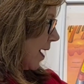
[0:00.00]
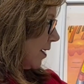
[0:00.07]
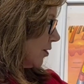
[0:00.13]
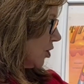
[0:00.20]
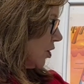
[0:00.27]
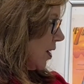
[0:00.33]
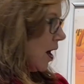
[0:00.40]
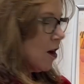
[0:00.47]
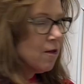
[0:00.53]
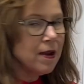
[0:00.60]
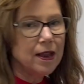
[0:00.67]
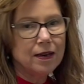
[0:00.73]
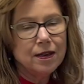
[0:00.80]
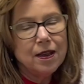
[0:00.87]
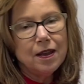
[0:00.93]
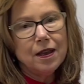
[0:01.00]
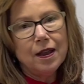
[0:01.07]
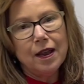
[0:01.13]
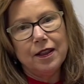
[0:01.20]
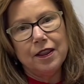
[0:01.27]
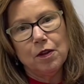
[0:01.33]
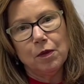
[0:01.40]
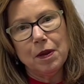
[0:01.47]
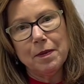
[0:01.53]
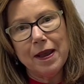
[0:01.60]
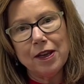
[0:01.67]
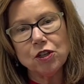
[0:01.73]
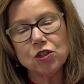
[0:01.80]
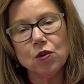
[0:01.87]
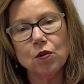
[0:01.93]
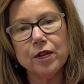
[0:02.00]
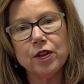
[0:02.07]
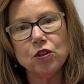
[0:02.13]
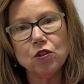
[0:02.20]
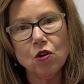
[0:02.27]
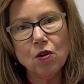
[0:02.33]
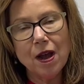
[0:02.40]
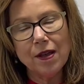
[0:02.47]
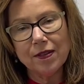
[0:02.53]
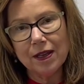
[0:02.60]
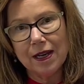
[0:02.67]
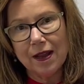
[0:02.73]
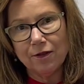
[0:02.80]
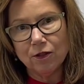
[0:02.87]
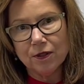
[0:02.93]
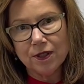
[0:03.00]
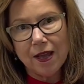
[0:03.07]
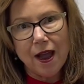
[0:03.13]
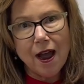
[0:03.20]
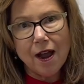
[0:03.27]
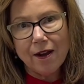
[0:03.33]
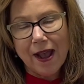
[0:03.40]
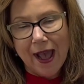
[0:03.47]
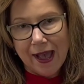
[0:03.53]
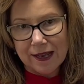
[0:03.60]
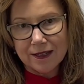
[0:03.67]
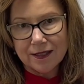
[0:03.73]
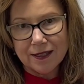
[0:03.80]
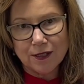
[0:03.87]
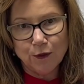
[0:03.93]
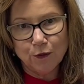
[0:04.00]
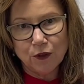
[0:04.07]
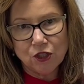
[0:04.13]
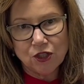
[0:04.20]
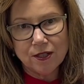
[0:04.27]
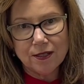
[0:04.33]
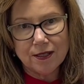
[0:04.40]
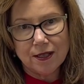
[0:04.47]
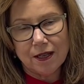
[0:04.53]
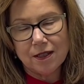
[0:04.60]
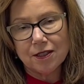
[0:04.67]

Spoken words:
our GRN, and then we make sure that your other levels are at sufficiency.